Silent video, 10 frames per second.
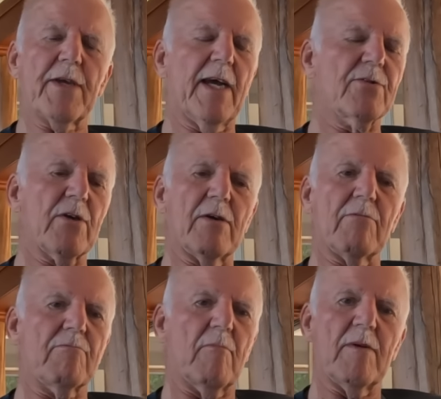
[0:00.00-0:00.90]
He has a
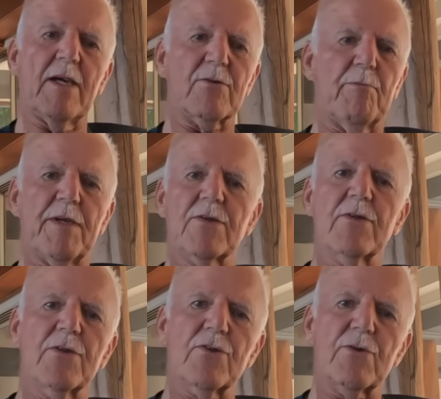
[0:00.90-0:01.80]

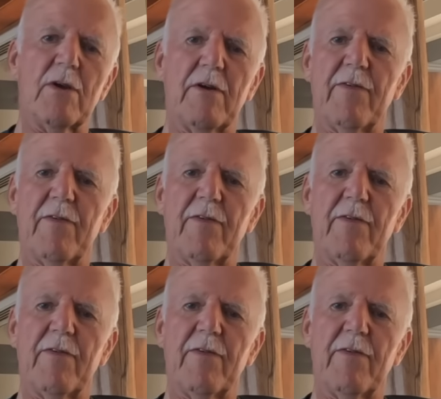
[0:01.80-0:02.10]
business